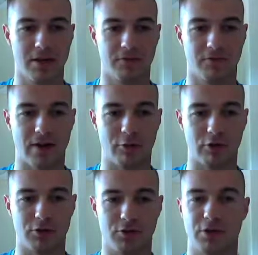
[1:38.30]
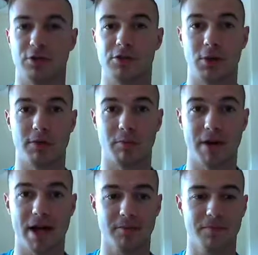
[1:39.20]
51200 on the
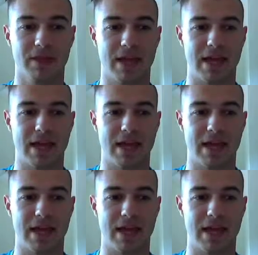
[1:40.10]
bottom.